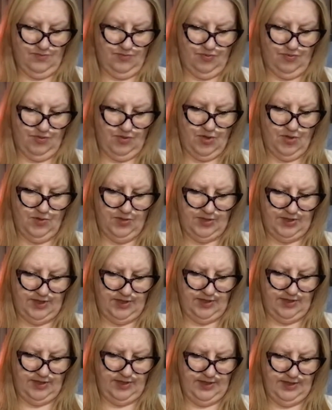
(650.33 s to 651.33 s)
Pro
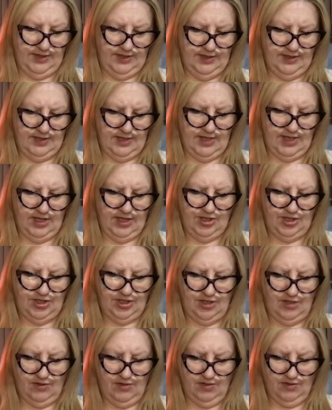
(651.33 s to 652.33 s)
Series
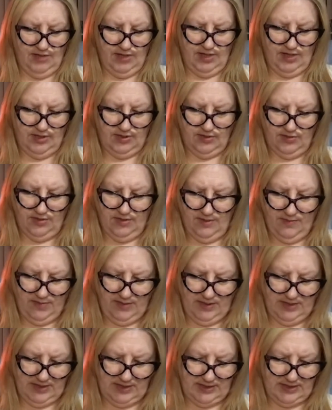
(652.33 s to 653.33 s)
eyeshadow. Okay, so that
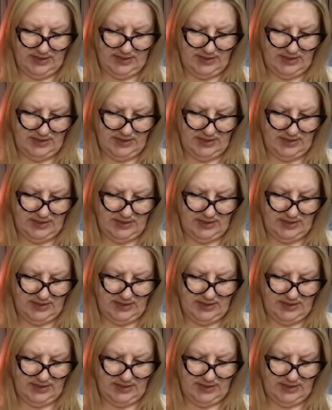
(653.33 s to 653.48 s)
means it